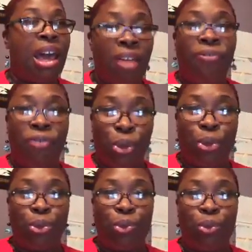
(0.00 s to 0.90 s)
of
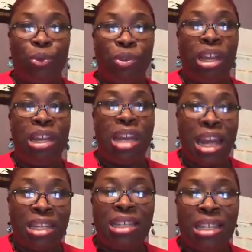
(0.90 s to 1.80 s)
food, the
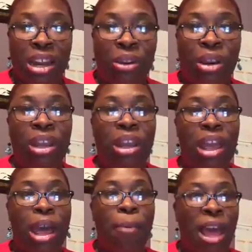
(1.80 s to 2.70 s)
necessary
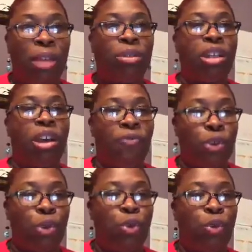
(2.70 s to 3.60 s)
amount of
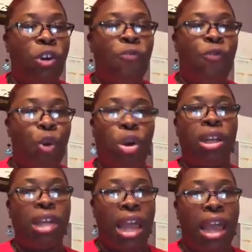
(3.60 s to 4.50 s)
food for
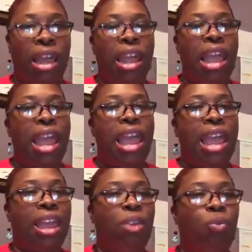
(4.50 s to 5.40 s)
a day.
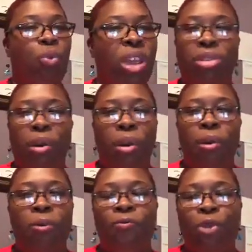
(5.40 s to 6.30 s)
And we
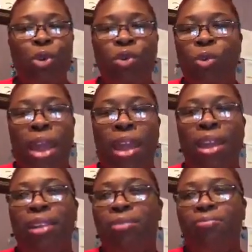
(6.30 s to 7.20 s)
throw food
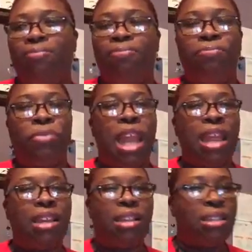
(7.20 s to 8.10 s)
away
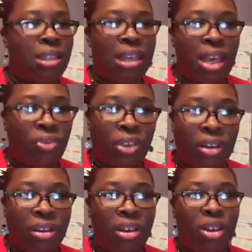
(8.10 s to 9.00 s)
like it's
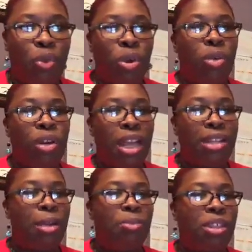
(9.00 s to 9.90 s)
nothing. We'll
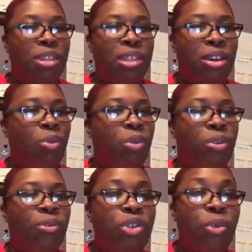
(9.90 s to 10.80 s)
let something sit in the
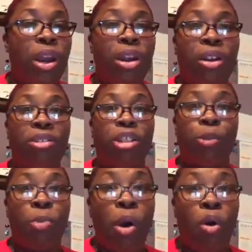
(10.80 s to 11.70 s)
refrigerator and
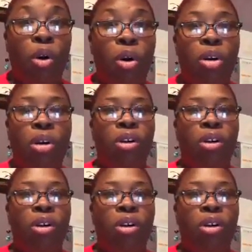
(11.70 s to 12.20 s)
spoil.